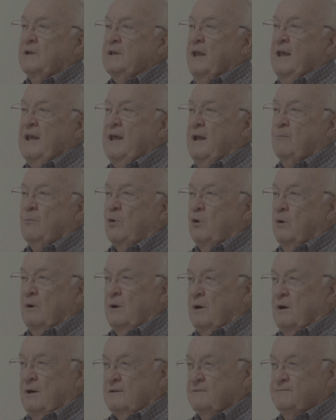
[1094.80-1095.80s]
camera
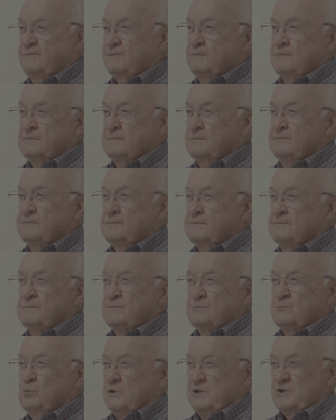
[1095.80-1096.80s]
off
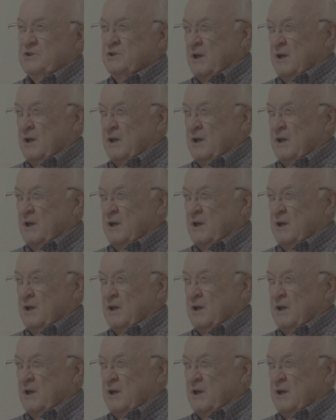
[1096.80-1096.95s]
when